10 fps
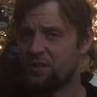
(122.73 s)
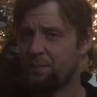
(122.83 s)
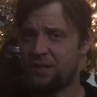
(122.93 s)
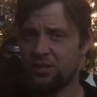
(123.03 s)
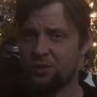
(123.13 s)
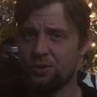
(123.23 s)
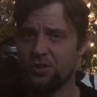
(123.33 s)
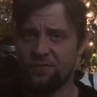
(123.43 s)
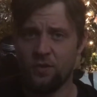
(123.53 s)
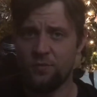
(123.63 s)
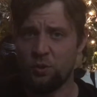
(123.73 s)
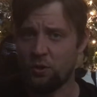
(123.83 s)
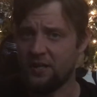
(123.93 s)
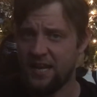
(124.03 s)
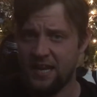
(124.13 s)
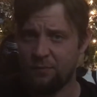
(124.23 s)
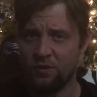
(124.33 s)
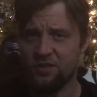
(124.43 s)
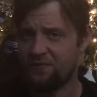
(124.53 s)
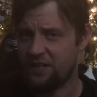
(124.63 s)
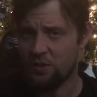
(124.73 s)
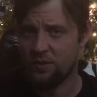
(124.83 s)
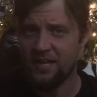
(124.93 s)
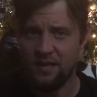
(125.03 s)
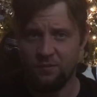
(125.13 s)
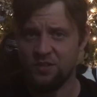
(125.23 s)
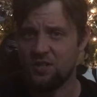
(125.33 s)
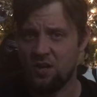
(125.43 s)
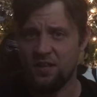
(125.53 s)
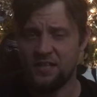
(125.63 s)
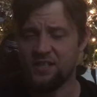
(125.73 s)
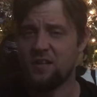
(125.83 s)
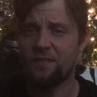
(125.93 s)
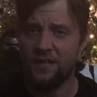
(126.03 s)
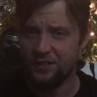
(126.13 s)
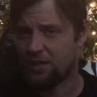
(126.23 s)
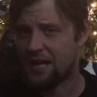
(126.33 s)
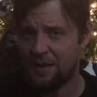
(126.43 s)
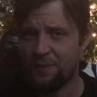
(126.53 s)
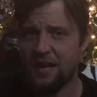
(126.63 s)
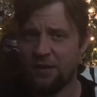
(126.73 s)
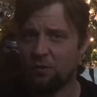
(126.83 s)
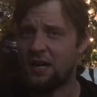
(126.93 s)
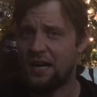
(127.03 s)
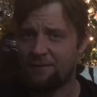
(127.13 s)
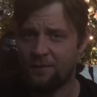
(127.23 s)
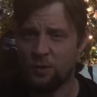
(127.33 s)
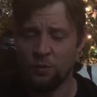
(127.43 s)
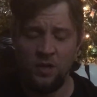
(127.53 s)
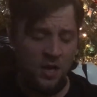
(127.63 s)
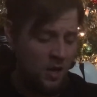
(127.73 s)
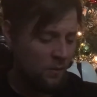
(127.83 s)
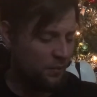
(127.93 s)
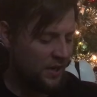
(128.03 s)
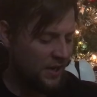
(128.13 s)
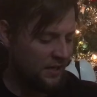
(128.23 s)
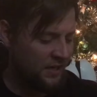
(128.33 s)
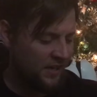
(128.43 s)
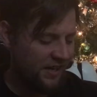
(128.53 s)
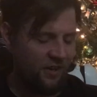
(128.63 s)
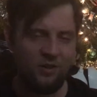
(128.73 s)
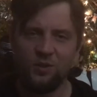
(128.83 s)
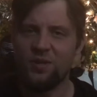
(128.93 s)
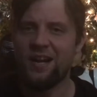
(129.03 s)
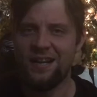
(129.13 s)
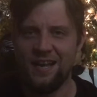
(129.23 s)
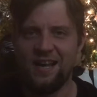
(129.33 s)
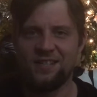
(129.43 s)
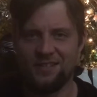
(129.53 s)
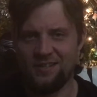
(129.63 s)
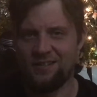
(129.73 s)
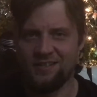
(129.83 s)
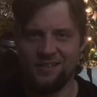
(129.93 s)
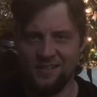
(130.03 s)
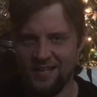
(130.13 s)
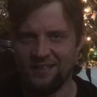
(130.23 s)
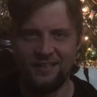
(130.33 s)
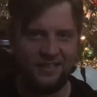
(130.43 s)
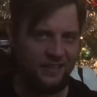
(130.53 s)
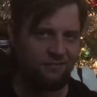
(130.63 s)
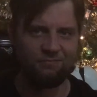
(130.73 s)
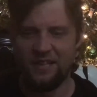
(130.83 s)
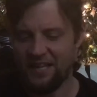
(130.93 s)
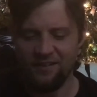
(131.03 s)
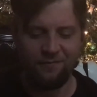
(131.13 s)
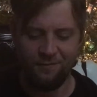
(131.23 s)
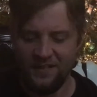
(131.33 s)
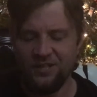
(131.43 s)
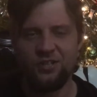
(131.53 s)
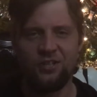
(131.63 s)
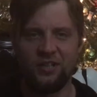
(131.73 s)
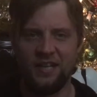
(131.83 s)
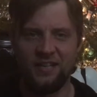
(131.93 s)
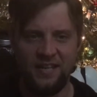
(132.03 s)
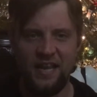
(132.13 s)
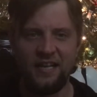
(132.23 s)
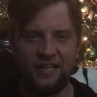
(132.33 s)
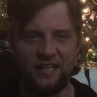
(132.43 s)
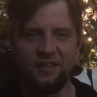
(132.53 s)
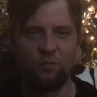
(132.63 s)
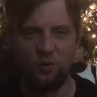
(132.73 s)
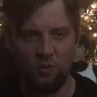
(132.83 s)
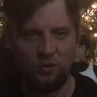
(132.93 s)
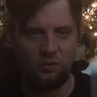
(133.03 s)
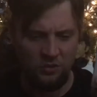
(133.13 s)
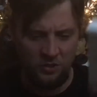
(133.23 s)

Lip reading: and pictures from your cameras, video cameras, and all that stuff onto your iPad or iPhone, but it also kind of has a slightly hidden feature in that it will